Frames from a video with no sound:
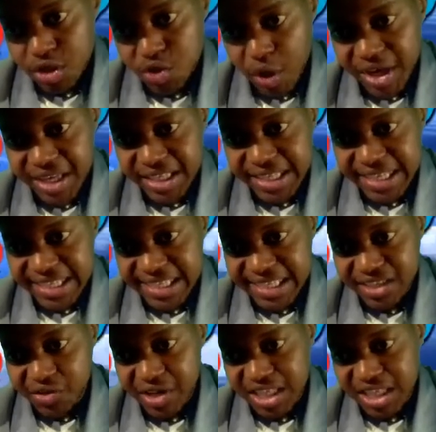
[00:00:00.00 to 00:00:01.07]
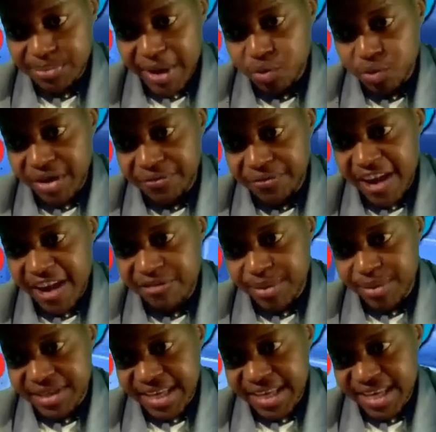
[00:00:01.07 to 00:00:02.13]
So it has increased by
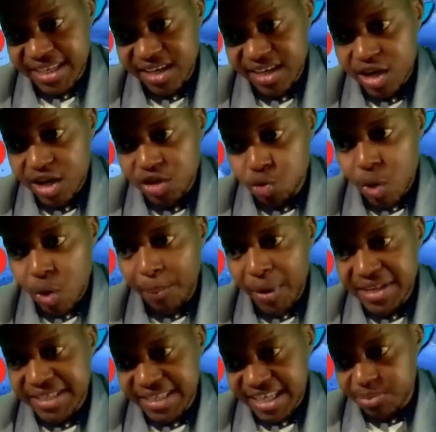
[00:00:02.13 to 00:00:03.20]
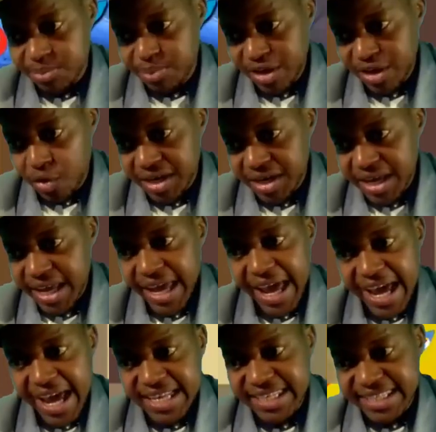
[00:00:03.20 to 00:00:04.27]
25% to 1.6 billion
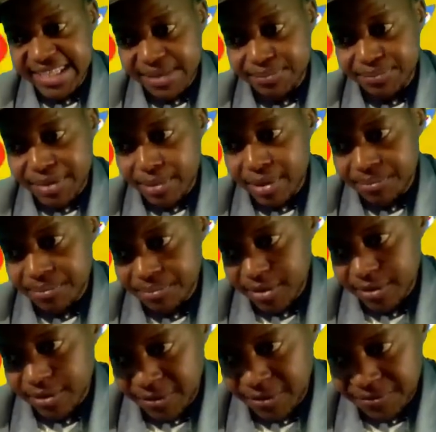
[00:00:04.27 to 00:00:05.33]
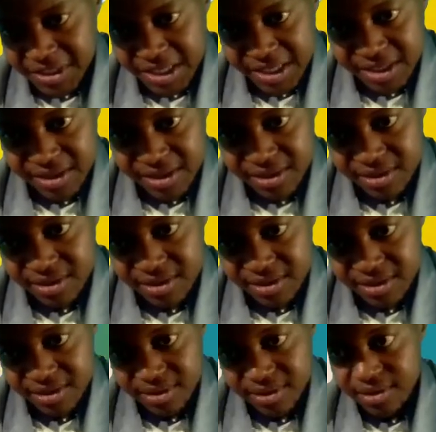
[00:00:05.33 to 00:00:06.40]
as at September 15.
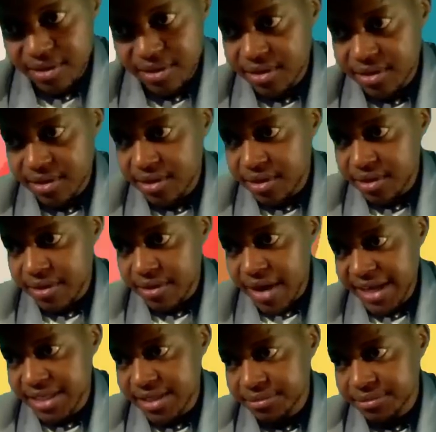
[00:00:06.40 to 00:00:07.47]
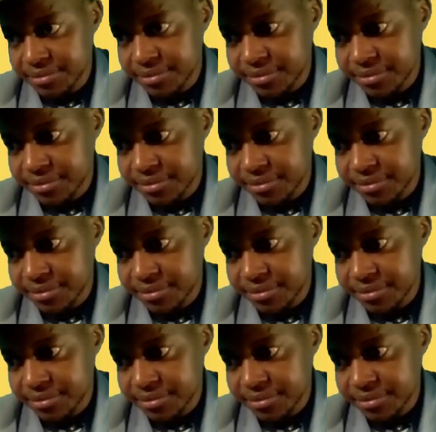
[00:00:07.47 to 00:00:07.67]
Right?